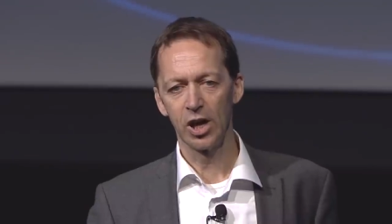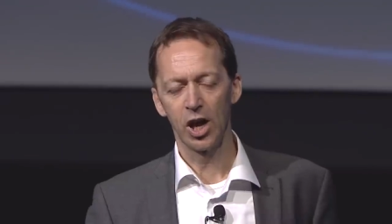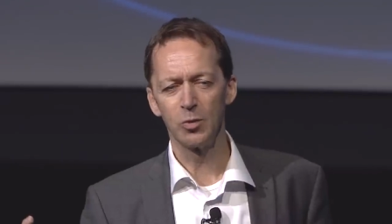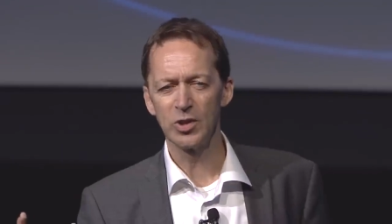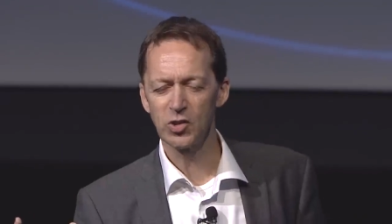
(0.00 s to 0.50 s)

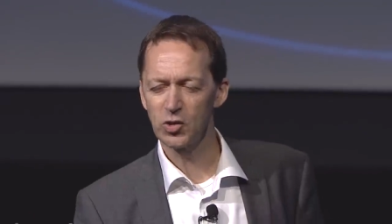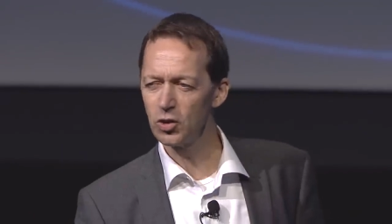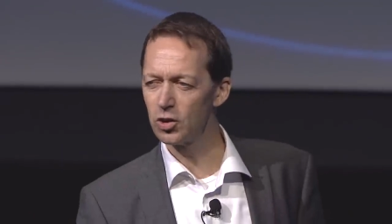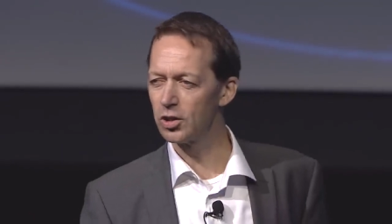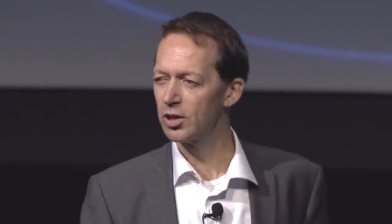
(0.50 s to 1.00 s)
And we
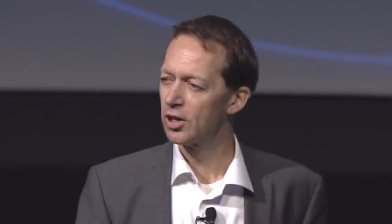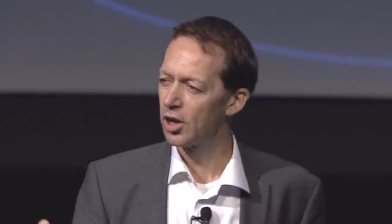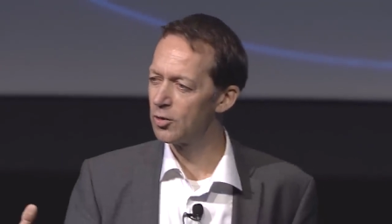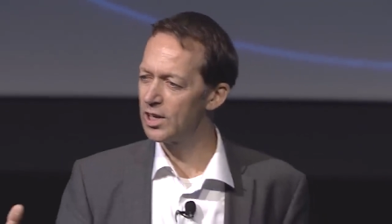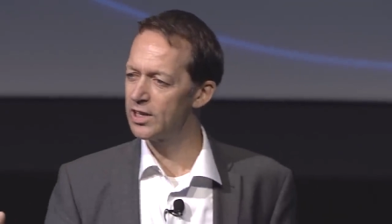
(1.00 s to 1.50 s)
saw
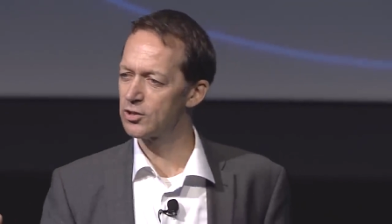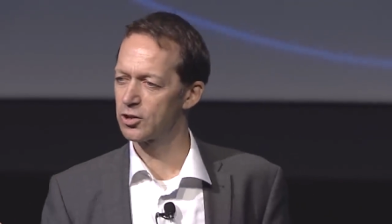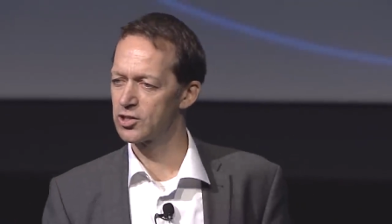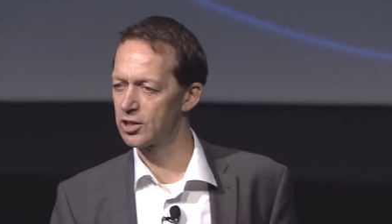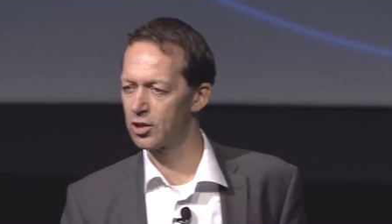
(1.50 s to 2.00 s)
a really
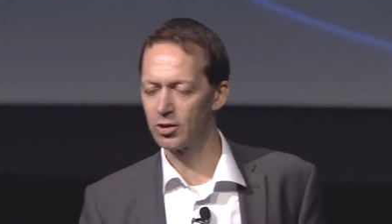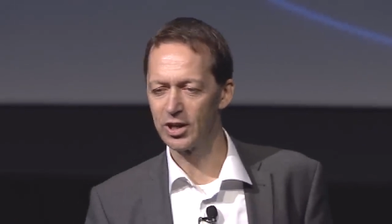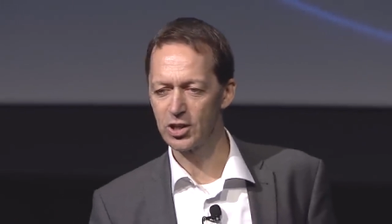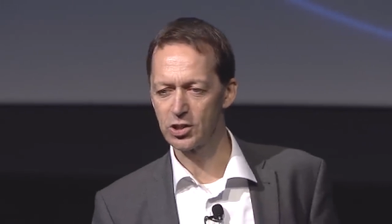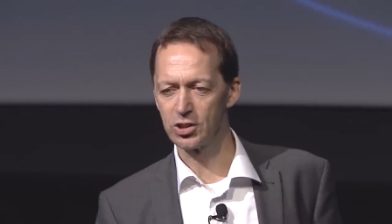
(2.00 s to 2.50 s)
interesting
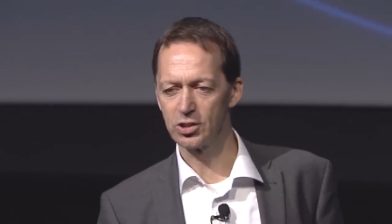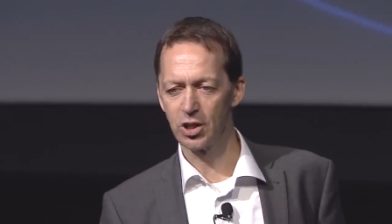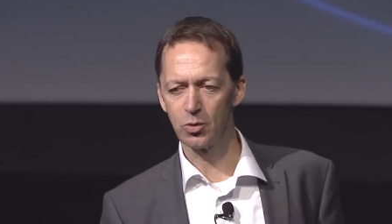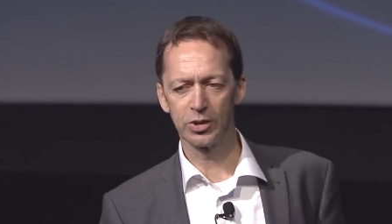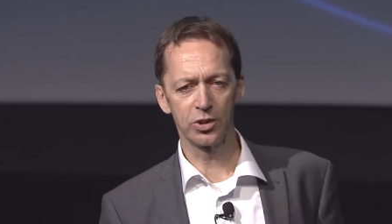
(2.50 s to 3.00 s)
correlation that
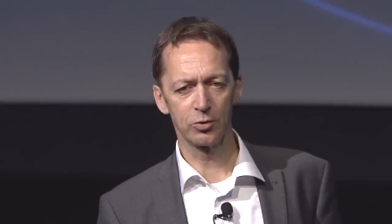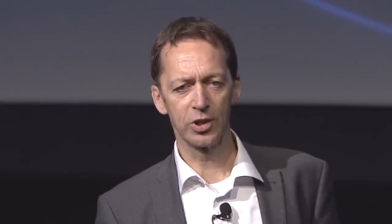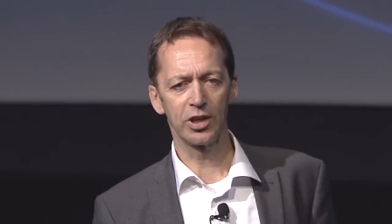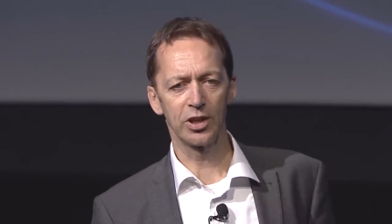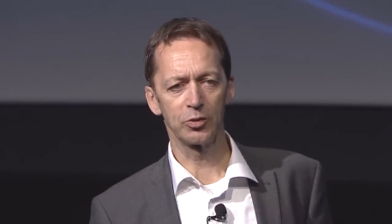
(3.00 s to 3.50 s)
no one had
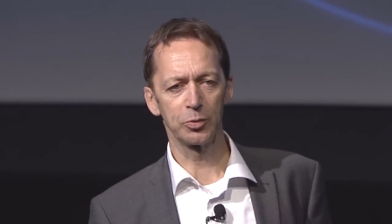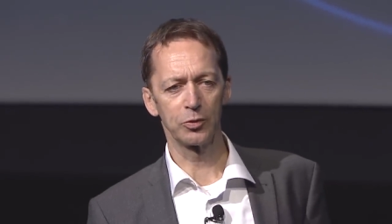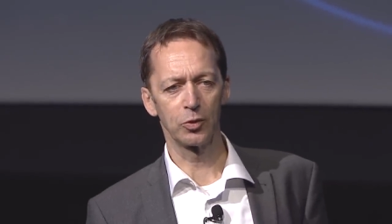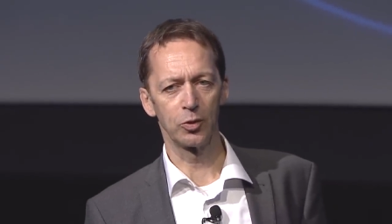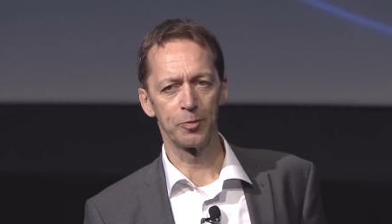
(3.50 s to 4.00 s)
realized
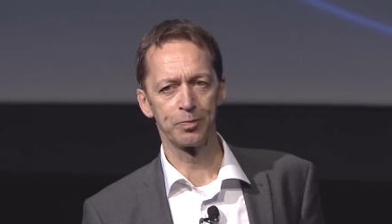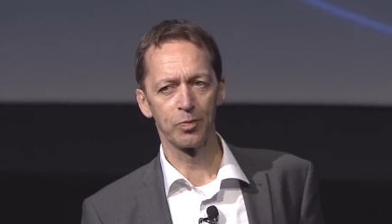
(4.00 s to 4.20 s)
before.